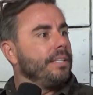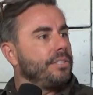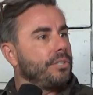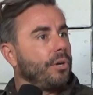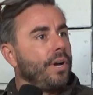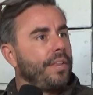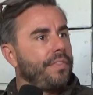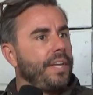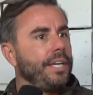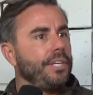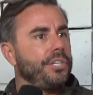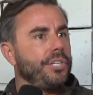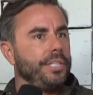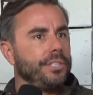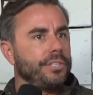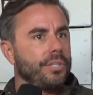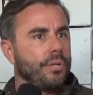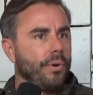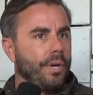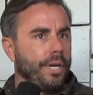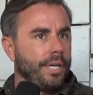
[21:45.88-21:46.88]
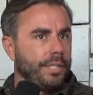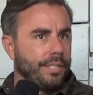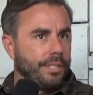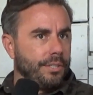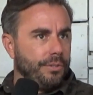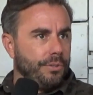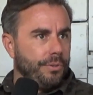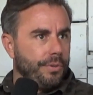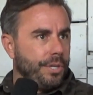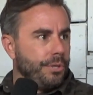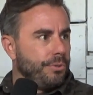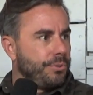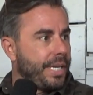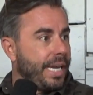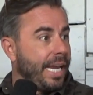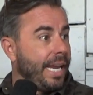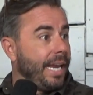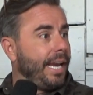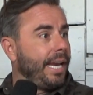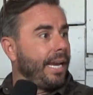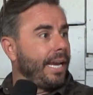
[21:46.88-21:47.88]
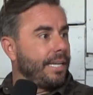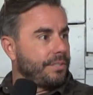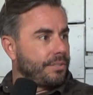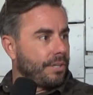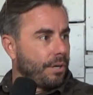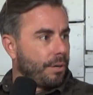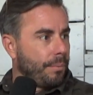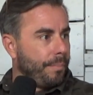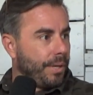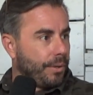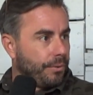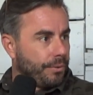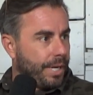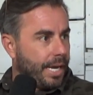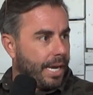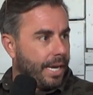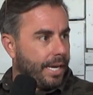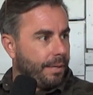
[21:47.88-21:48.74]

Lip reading: So I think she's going to use King as her middle name.